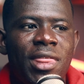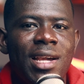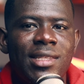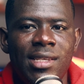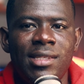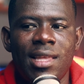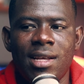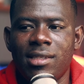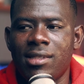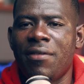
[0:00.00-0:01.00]
that
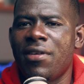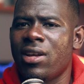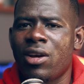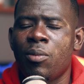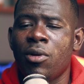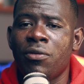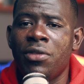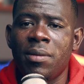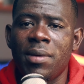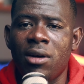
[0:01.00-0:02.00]
instances. I found a couple of
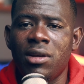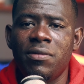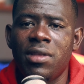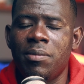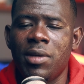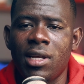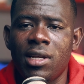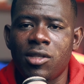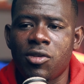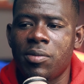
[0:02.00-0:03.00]
them. I'll leave them in the
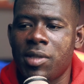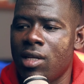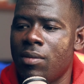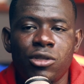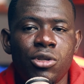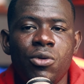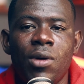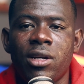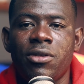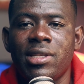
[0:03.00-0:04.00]
description. I also know
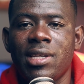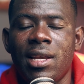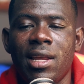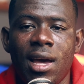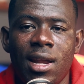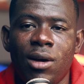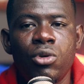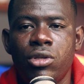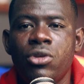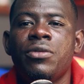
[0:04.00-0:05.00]
one creator in Ghana
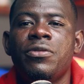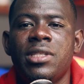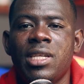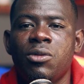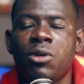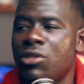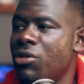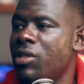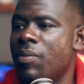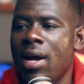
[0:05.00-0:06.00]
whose drone footage was
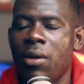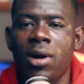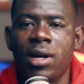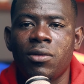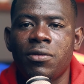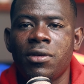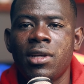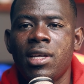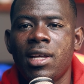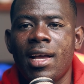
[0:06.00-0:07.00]
used by one of
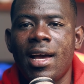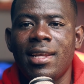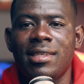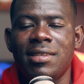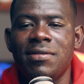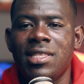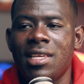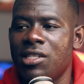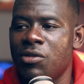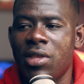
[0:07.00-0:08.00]
Ghana's TV
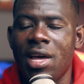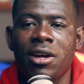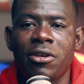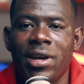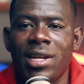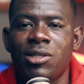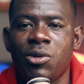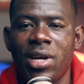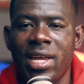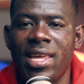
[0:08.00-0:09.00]
station without credit
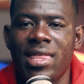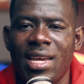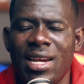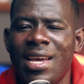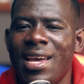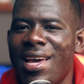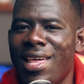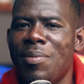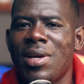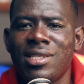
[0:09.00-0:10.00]
or anything. And
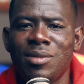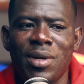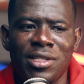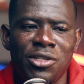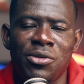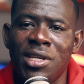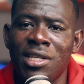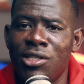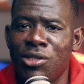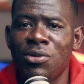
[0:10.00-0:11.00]
the person pursued
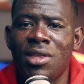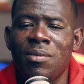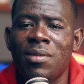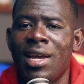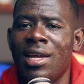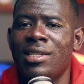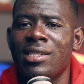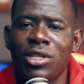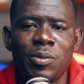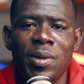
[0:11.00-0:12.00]
it, sued them, and
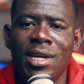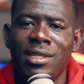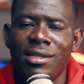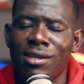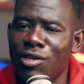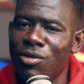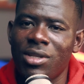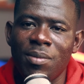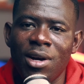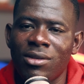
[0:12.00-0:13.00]
got paid huge
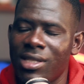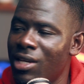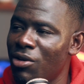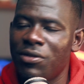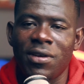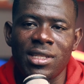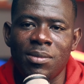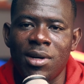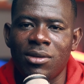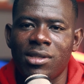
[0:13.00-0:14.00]
amounts, huge fat
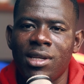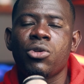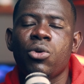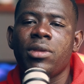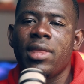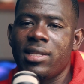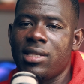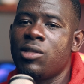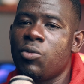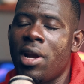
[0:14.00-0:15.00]
amounts. So this
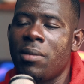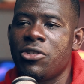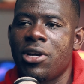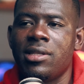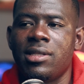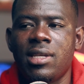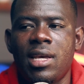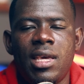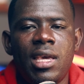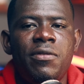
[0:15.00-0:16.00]
is what I'm trying to
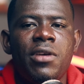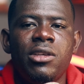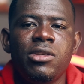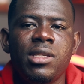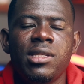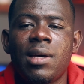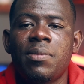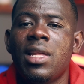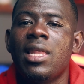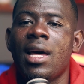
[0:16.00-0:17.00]
say. If you are using
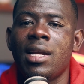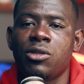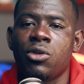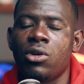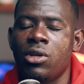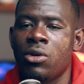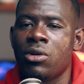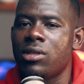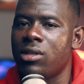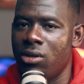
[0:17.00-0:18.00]
something that is not
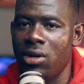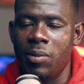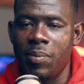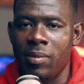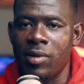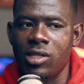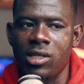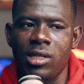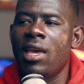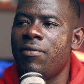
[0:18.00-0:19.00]
yours, you need
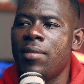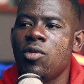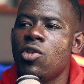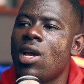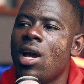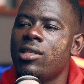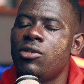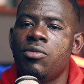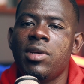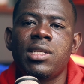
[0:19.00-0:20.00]
permission. If maybe you can't
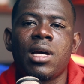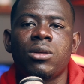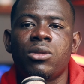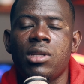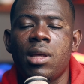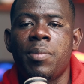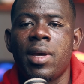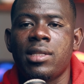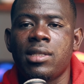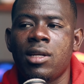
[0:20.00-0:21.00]
reach out to the
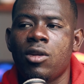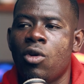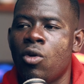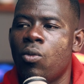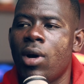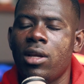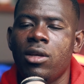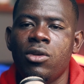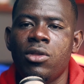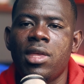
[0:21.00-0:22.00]
person, or what
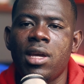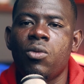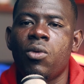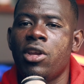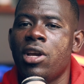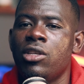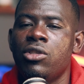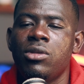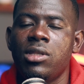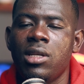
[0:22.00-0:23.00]
you think what you are
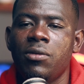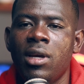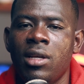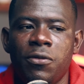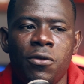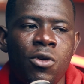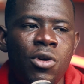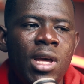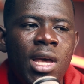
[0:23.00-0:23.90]
using it for